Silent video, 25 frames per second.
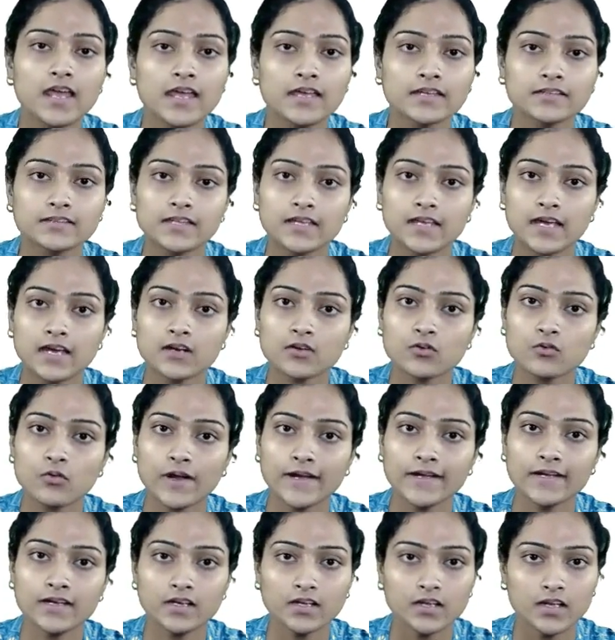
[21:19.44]
they are
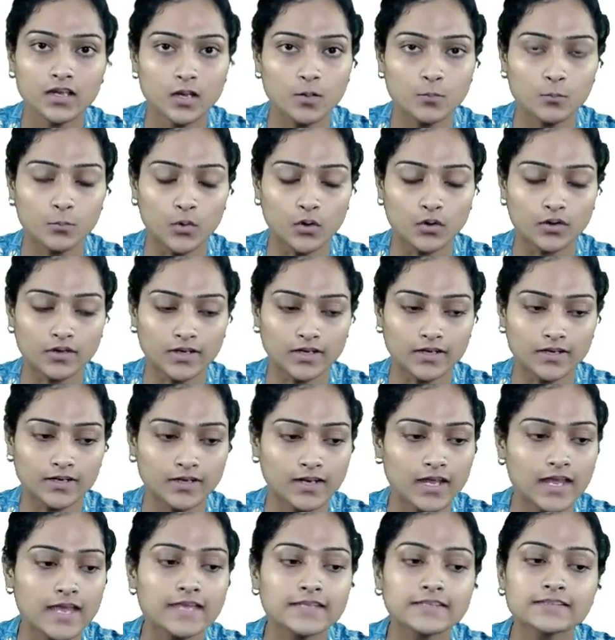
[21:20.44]
quite important.
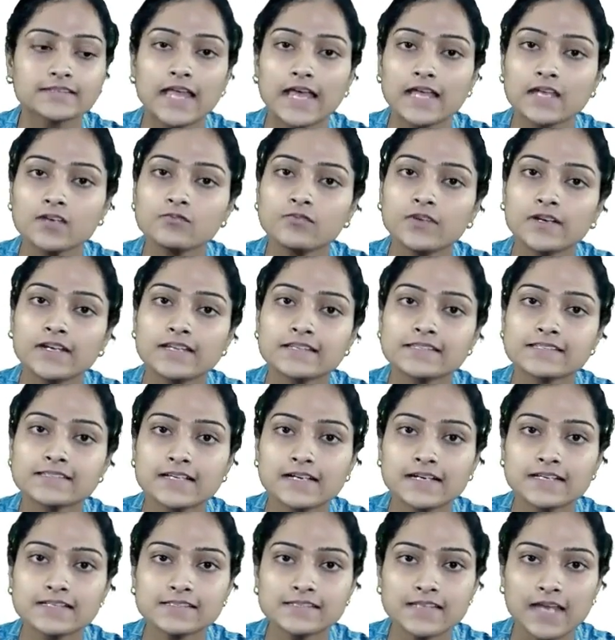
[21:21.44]
Then we
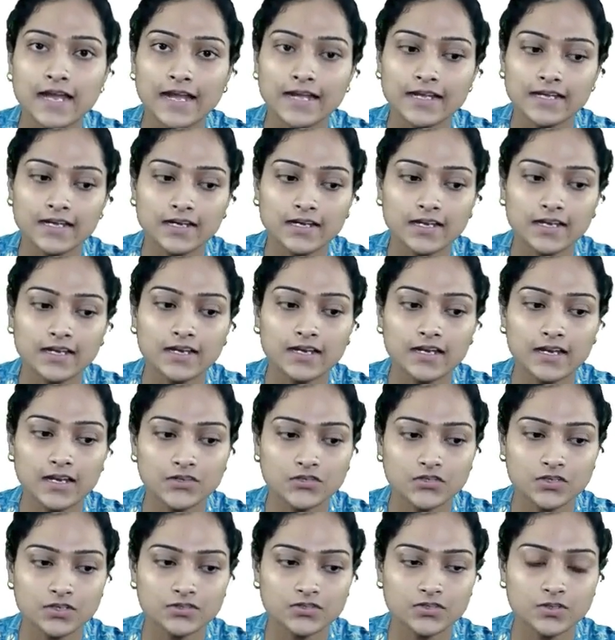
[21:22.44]
discussed entity
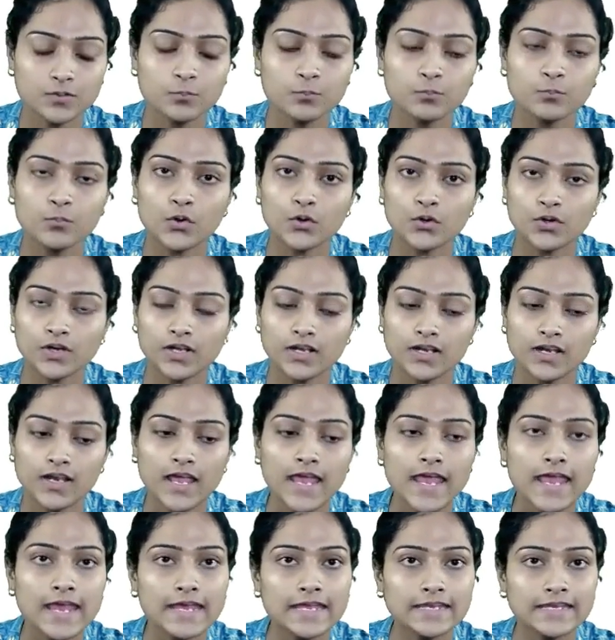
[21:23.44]
relationship model.
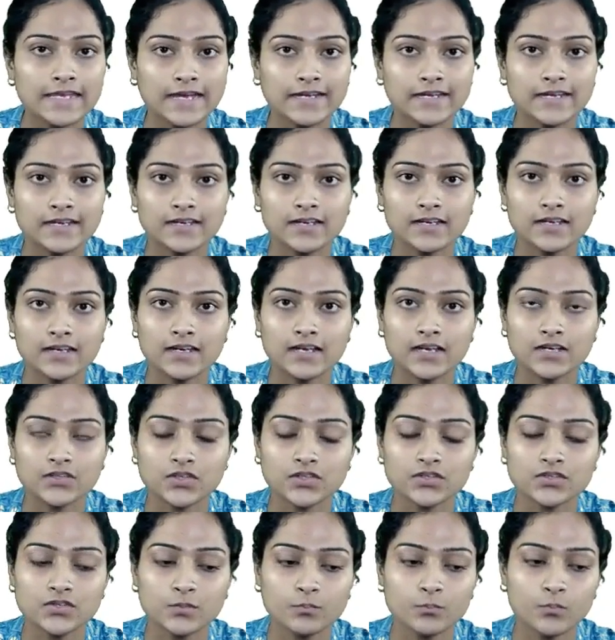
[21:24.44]
In entity
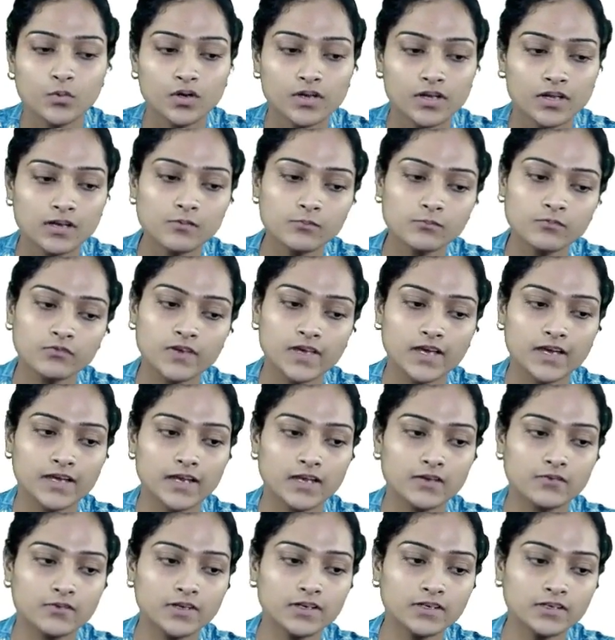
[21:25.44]
relationship model, we are
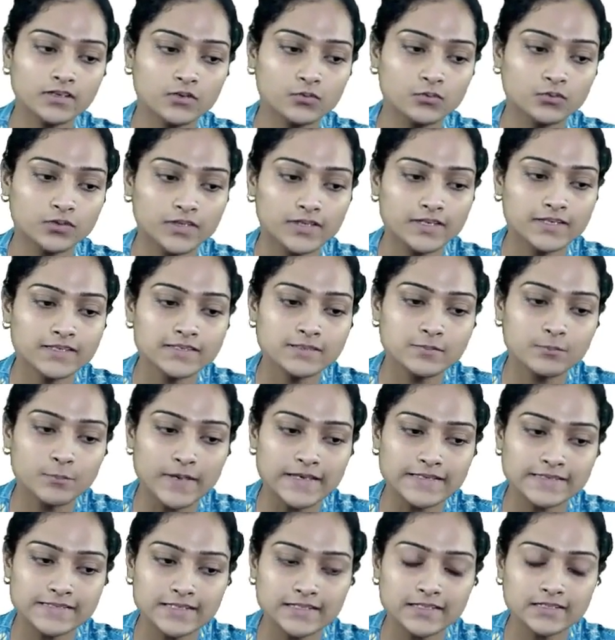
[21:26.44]
having two things,
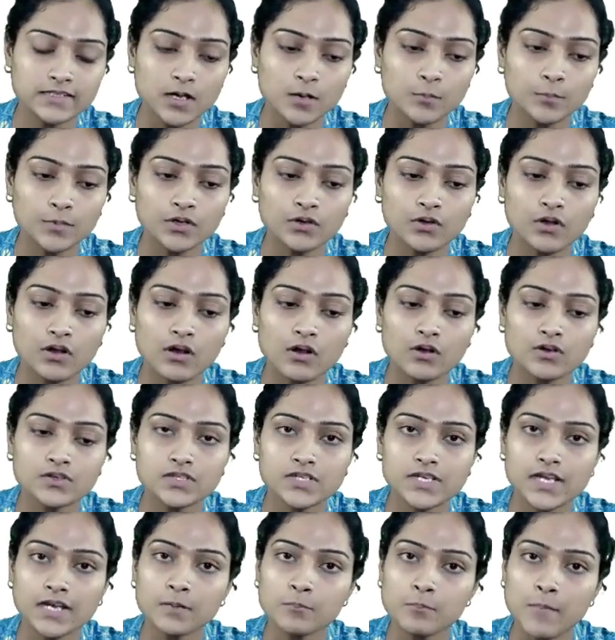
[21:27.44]
basic
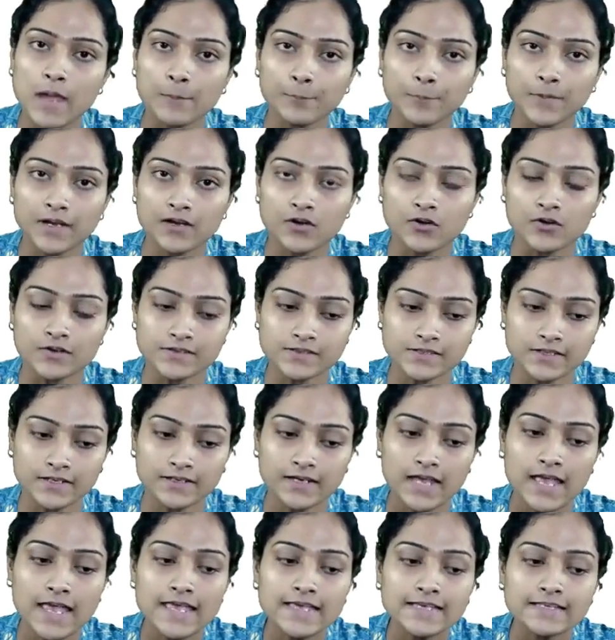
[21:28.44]
terminology and mapping constraint.
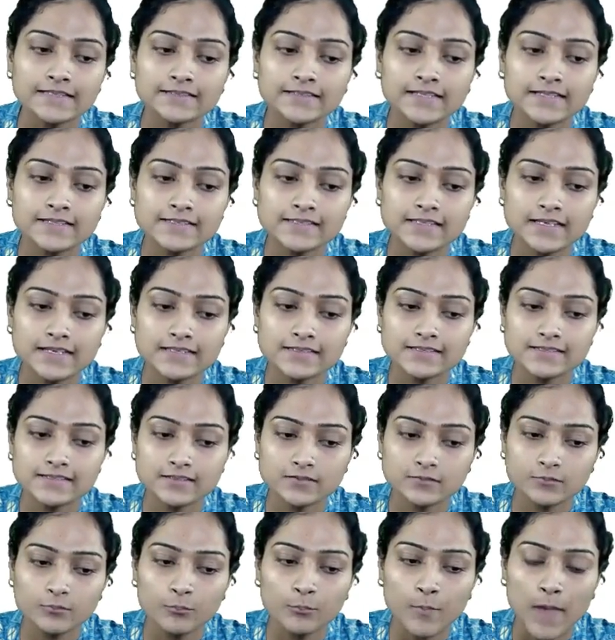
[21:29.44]
This is
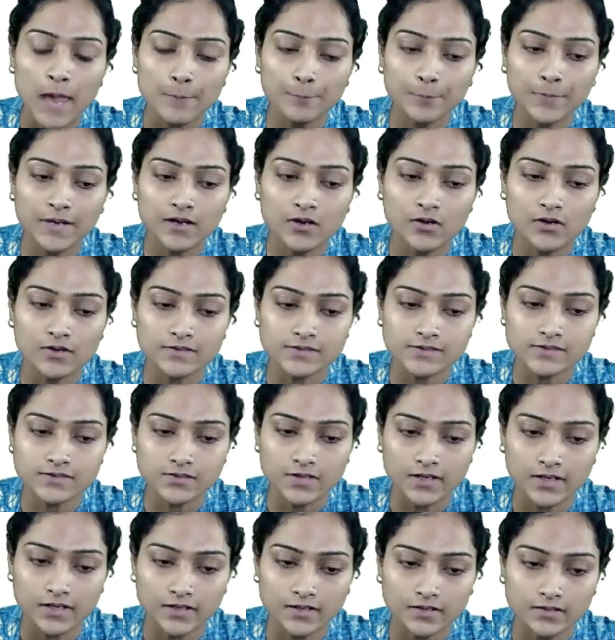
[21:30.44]
mapping
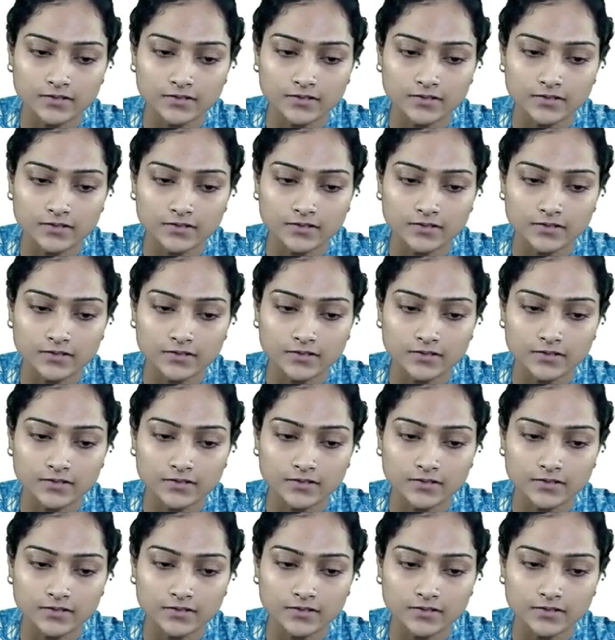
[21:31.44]
constraint.